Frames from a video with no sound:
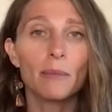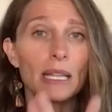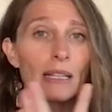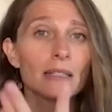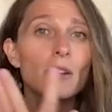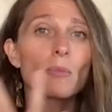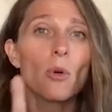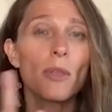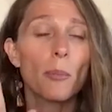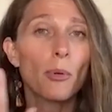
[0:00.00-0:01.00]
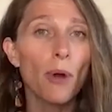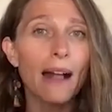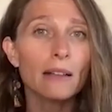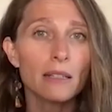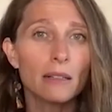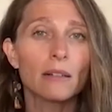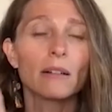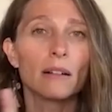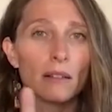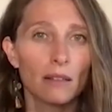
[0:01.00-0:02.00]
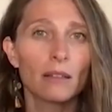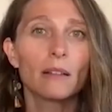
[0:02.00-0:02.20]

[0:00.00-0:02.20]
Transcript: I mean, these are more the practical,